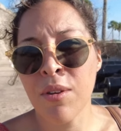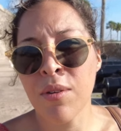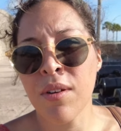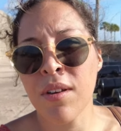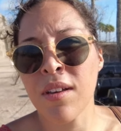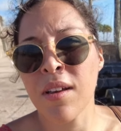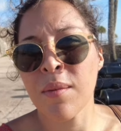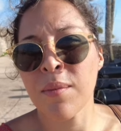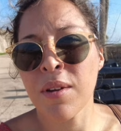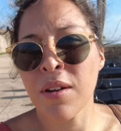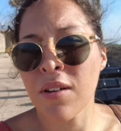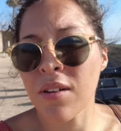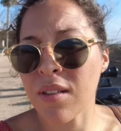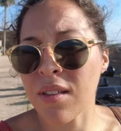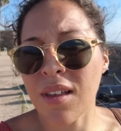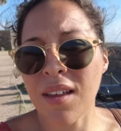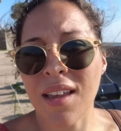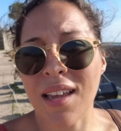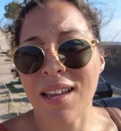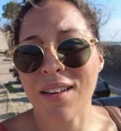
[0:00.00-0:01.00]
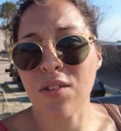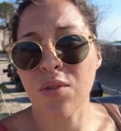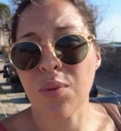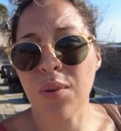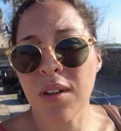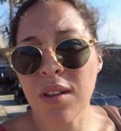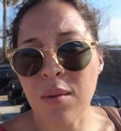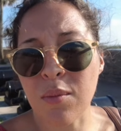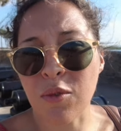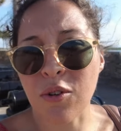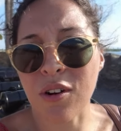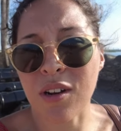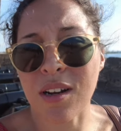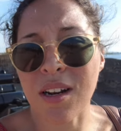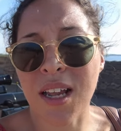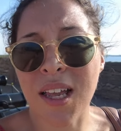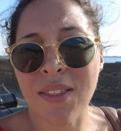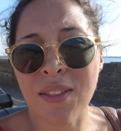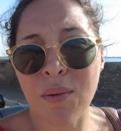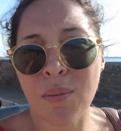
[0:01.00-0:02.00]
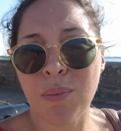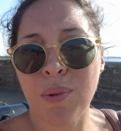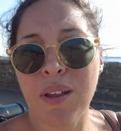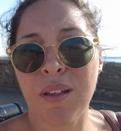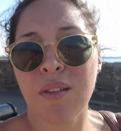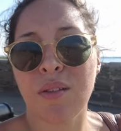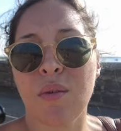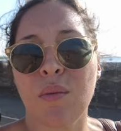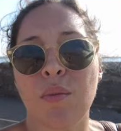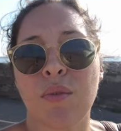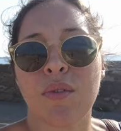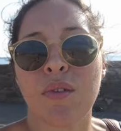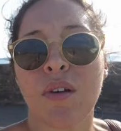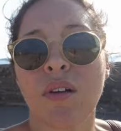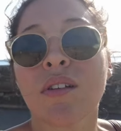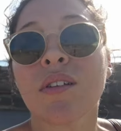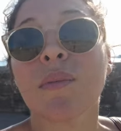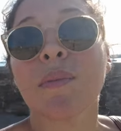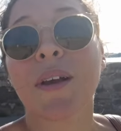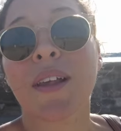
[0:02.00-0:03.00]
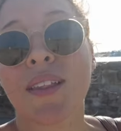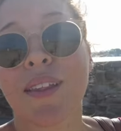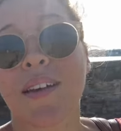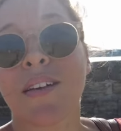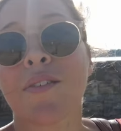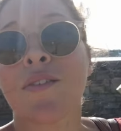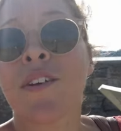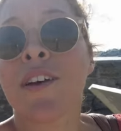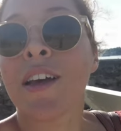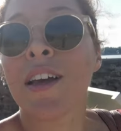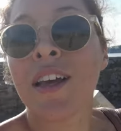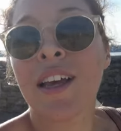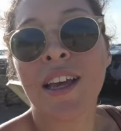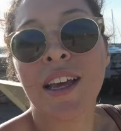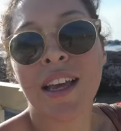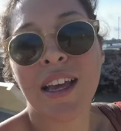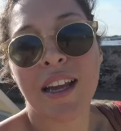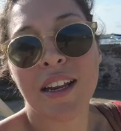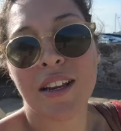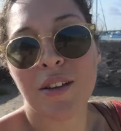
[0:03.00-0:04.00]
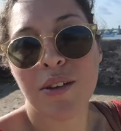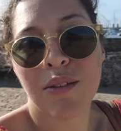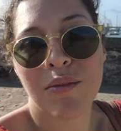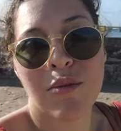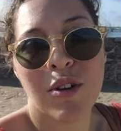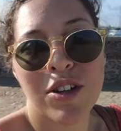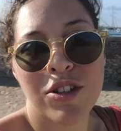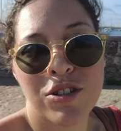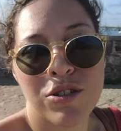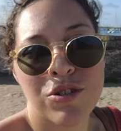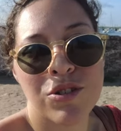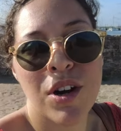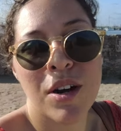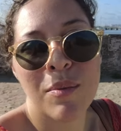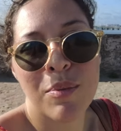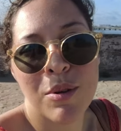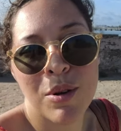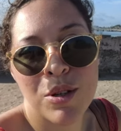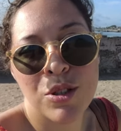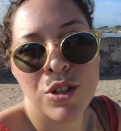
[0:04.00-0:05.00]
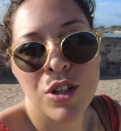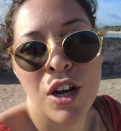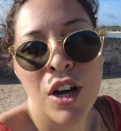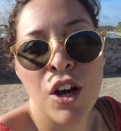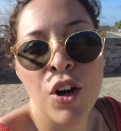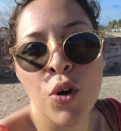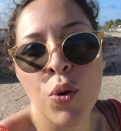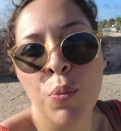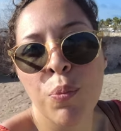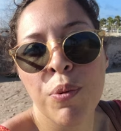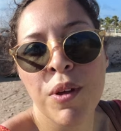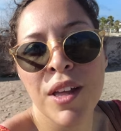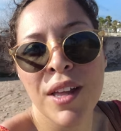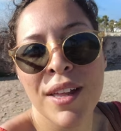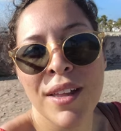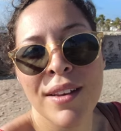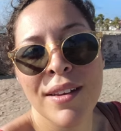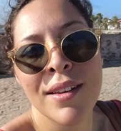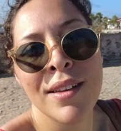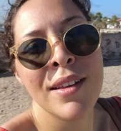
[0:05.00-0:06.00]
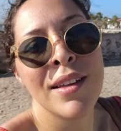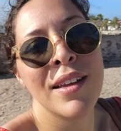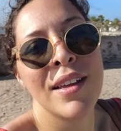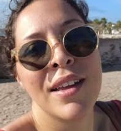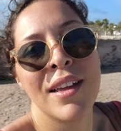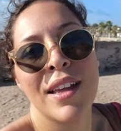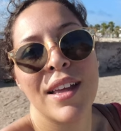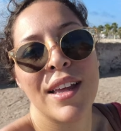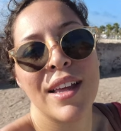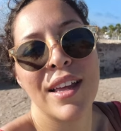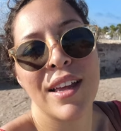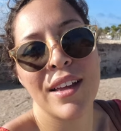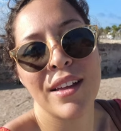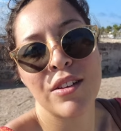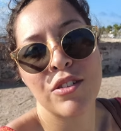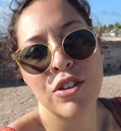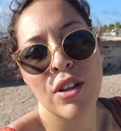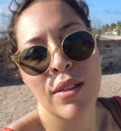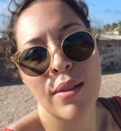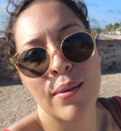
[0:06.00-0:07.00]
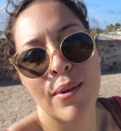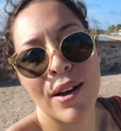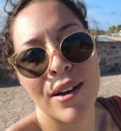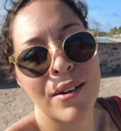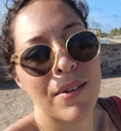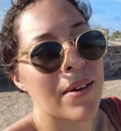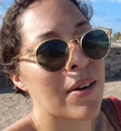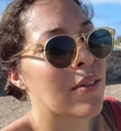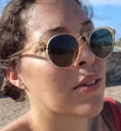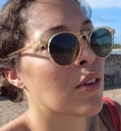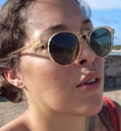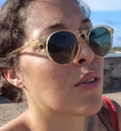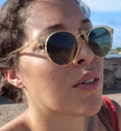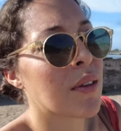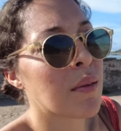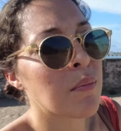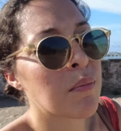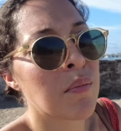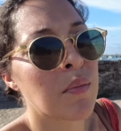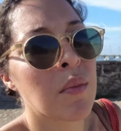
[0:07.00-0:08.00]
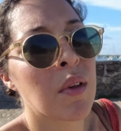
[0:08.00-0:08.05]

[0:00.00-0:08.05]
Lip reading: You can come here, it's like 8:20 in the morning, and I have the place almost all to myself, and you can watch a drawbridge open and just walk around. There's some